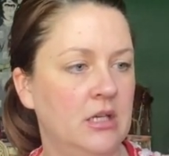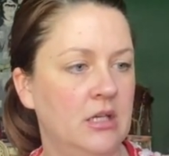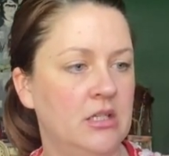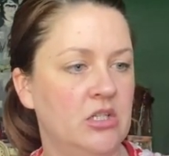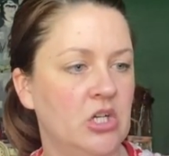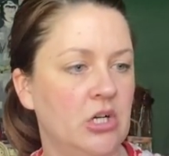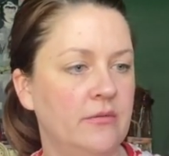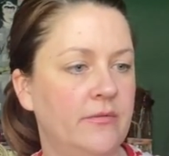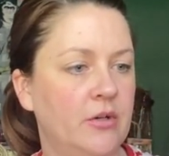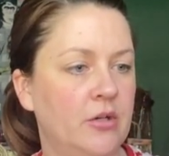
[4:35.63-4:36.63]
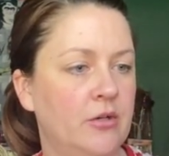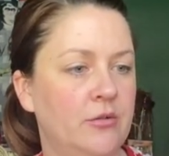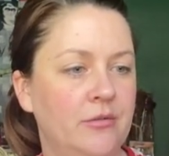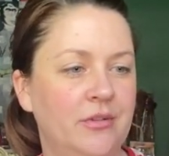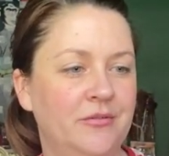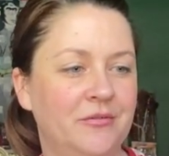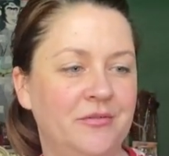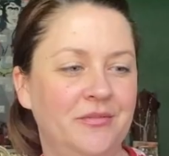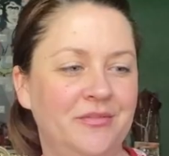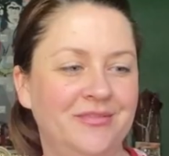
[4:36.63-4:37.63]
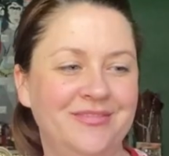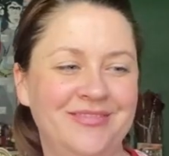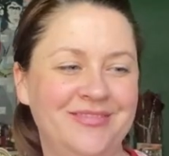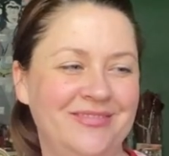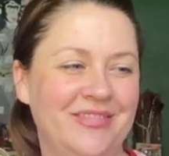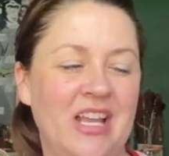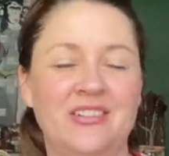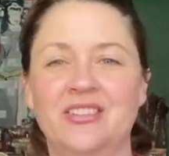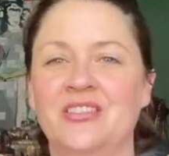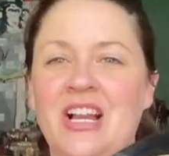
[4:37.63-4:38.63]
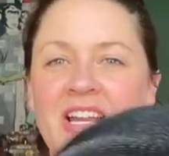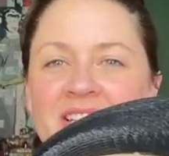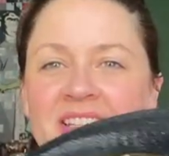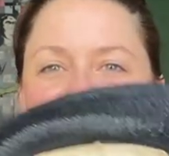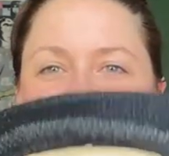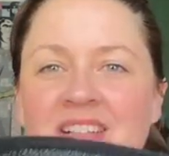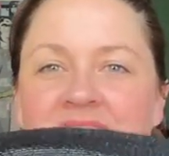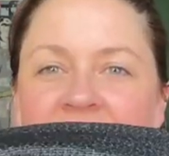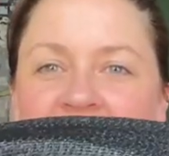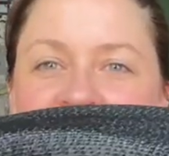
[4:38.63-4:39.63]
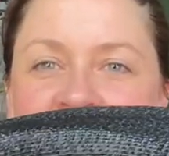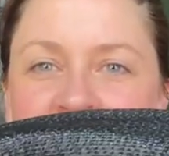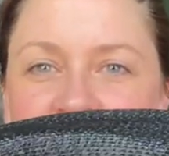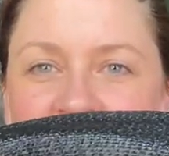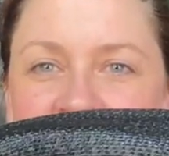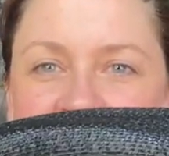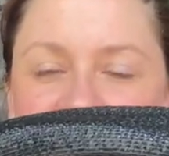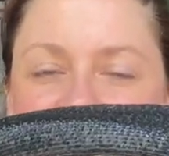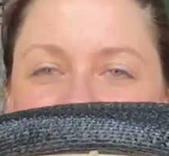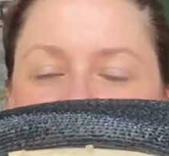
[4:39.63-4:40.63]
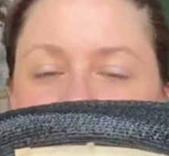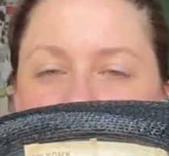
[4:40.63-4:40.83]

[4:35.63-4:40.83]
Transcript: Adolfo, I don't know, guys here. Is it gonna be, I think it's gonna be